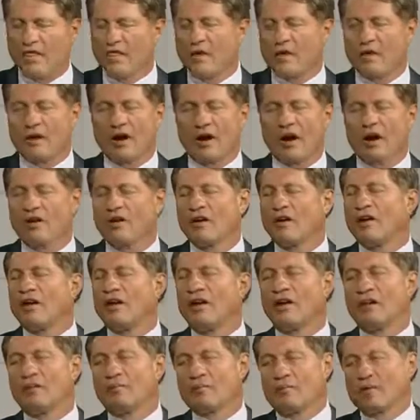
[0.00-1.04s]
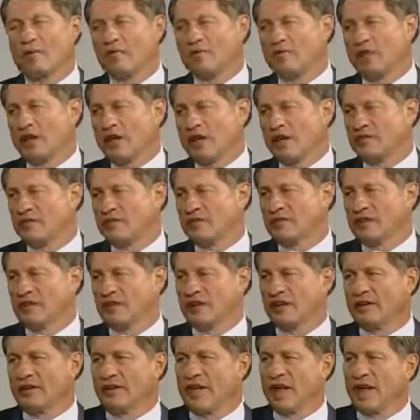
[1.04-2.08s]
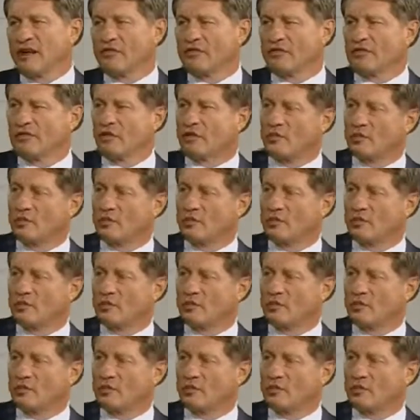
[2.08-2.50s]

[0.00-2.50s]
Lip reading: There are a number of tests, National